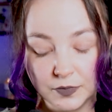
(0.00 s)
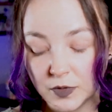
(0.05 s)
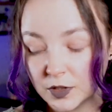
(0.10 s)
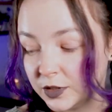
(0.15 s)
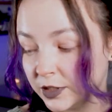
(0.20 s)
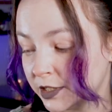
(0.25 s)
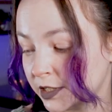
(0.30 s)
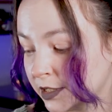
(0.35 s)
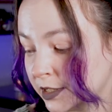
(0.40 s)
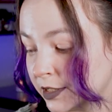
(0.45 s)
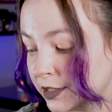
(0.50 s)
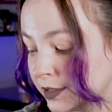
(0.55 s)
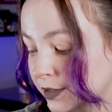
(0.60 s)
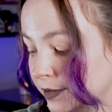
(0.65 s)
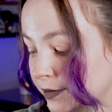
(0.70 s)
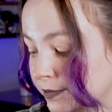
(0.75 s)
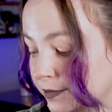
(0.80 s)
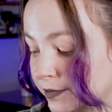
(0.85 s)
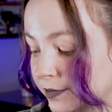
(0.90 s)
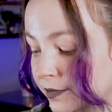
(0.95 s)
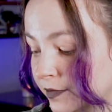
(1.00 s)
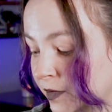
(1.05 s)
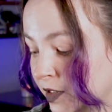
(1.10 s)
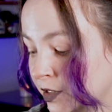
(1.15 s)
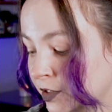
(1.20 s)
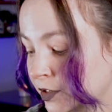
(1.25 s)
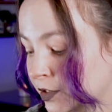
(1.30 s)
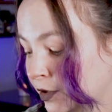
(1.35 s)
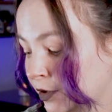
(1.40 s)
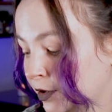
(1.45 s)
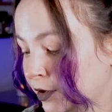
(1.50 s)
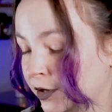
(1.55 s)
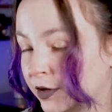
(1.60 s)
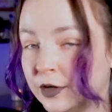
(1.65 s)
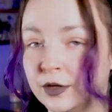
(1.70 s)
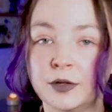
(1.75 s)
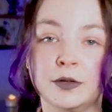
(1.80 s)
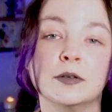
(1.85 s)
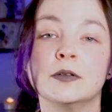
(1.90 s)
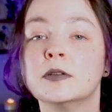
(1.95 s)
Craziness. These
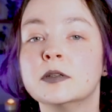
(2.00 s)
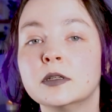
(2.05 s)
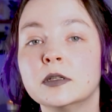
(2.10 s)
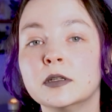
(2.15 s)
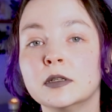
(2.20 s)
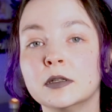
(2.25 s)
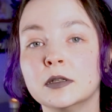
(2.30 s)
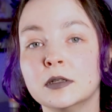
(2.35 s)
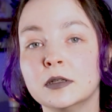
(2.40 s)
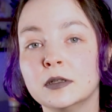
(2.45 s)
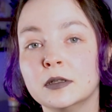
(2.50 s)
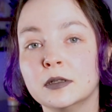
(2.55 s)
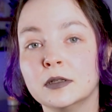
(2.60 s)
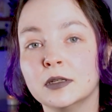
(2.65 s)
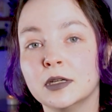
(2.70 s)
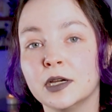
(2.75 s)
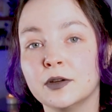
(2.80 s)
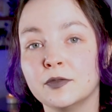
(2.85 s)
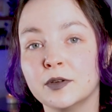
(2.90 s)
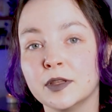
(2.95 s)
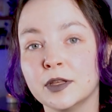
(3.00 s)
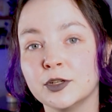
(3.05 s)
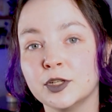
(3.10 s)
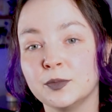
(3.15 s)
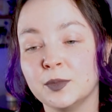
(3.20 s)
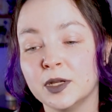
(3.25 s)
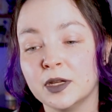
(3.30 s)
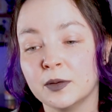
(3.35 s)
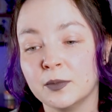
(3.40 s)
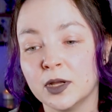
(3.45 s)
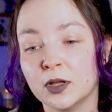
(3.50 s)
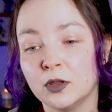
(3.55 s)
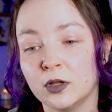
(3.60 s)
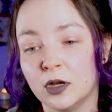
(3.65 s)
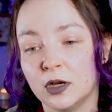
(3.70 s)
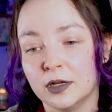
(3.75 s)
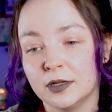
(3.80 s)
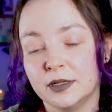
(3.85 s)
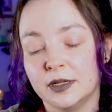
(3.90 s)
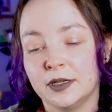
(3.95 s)
are halfway there to becoming
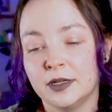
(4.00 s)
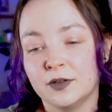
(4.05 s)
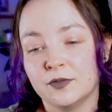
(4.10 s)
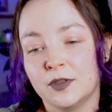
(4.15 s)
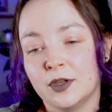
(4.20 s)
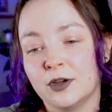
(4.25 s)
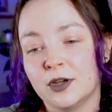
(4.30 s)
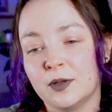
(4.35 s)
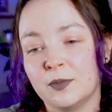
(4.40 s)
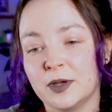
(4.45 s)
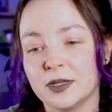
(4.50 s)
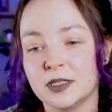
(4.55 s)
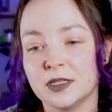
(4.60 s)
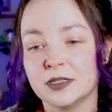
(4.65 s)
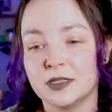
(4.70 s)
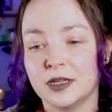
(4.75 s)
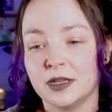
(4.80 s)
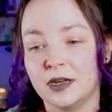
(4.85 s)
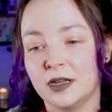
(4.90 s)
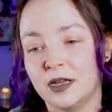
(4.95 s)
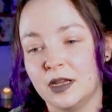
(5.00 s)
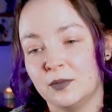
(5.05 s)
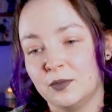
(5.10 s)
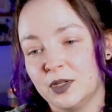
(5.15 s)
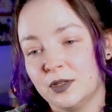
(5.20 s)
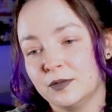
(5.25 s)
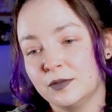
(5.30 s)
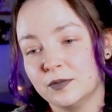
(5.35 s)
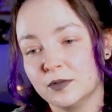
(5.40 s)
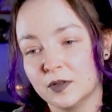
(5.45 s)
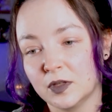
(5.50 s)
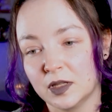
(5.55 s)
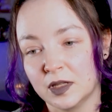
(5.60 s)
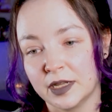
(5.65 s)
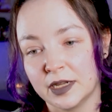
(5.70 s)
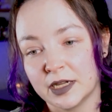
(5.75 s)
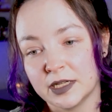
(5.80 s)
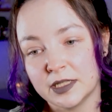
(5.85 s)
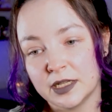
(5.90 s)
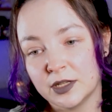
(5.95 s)
law. And if they already passed the Senate, I mean,
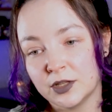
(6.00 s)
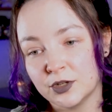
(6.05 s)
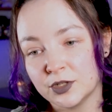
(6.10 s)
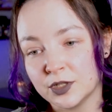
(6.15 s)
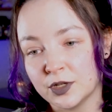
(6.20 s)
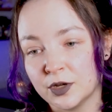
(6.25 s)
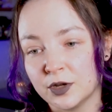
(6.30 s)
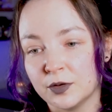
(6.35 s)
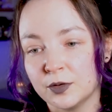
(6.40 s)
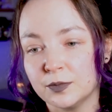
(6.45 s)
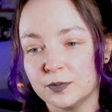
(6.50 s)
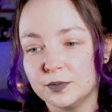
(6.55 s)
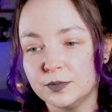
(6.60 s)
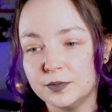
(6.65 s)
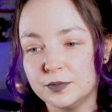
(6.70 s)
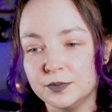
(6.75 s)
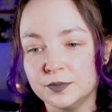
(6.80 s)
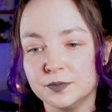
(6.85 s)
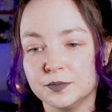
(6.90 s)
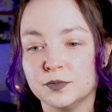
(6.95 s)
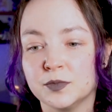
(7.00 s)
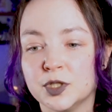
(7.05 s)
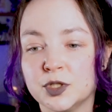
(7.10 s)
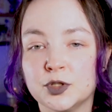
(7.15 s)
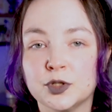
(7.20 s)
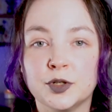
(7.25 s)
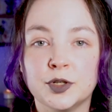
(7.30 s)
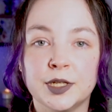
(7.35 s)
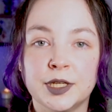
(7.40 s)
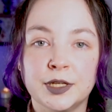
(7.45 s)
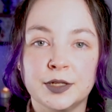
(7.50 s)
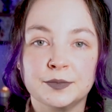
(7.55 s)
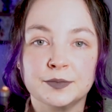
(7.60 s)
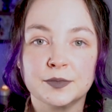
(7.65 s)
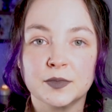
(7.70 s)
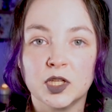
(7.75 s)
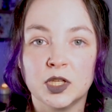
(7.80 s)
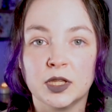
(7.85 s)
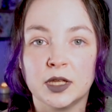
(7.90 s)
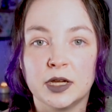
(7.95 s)
like I said, there's a majority
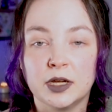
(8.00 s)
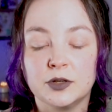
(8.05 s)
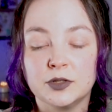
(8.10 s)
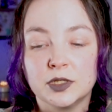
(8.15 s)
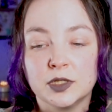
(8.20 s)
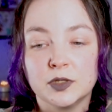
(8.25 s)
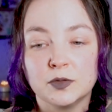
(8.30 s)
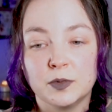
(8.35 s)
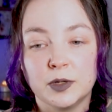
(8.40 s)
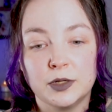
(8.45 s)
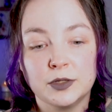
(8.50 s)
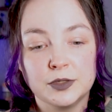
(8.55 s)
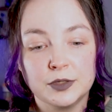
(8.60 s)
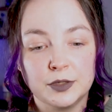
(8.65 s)
in the House as well.